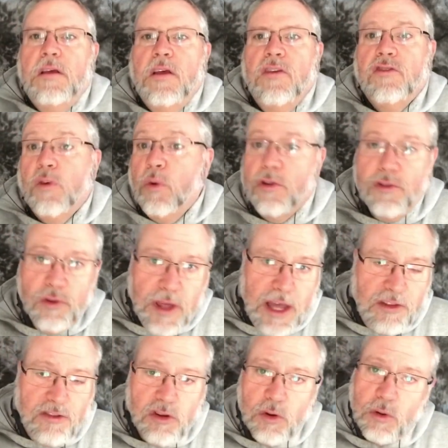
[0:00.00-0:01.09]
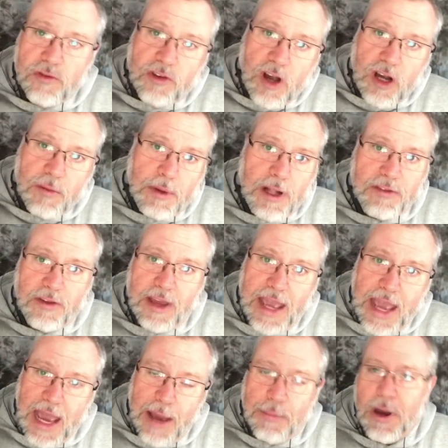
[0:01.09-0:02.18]
So we'll do that too. We'll talk about the
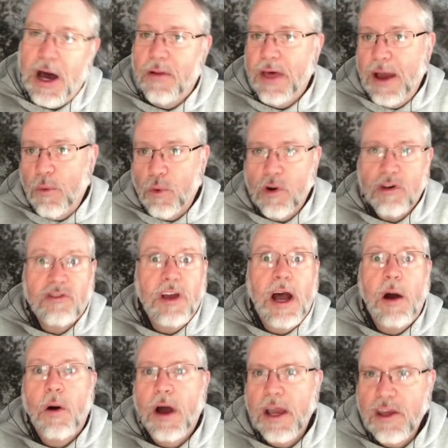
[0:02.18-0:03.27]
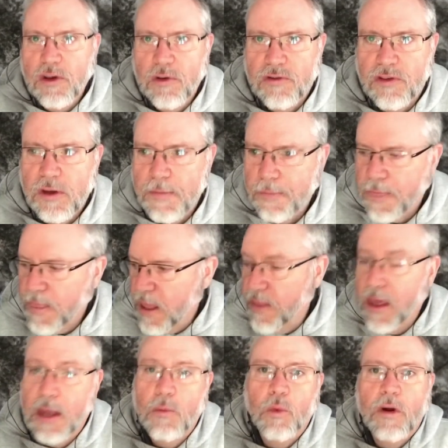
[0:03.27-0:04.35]
app, how that works, how I use it, and
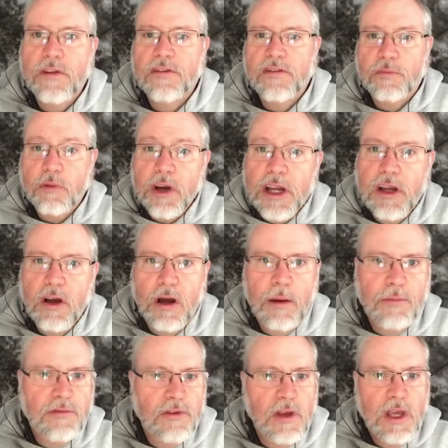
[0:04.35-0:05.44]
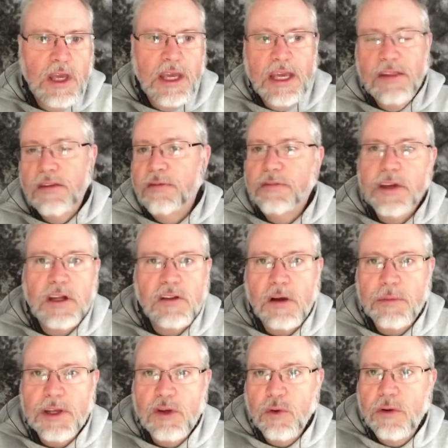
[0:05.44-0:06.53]
then once spring comes, in the field I'll
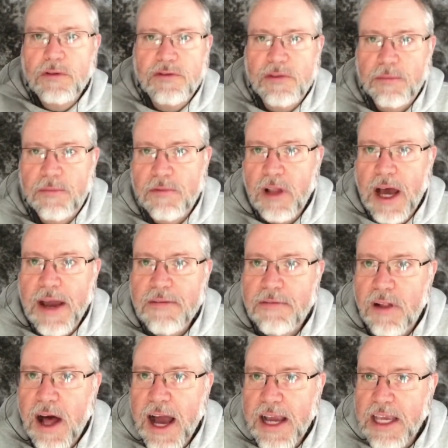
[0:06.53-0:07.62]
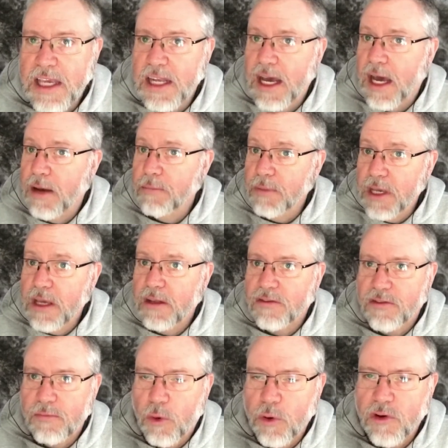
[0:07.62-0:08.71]
be doing some live vlogging on me at
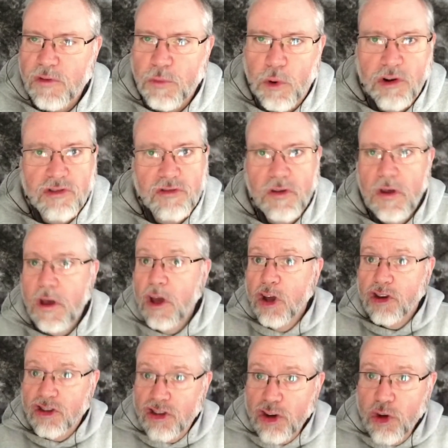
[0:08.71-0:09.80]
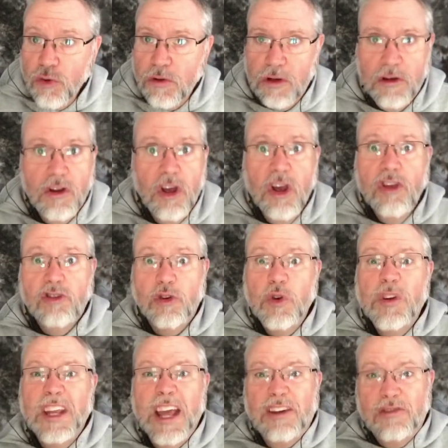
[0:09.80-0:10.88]
some motorsports shooting, so you
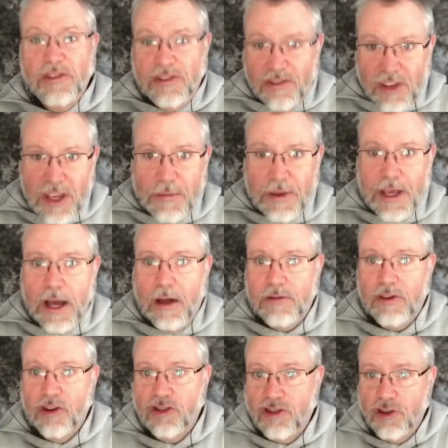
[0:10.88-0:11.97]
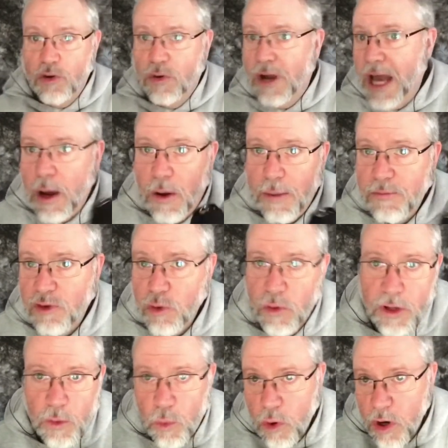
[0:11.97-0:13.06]
can actually see me out there shooting, how I'm doing
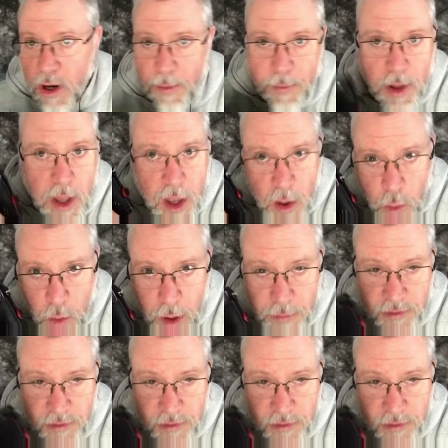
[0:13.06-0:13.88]
it, where I'm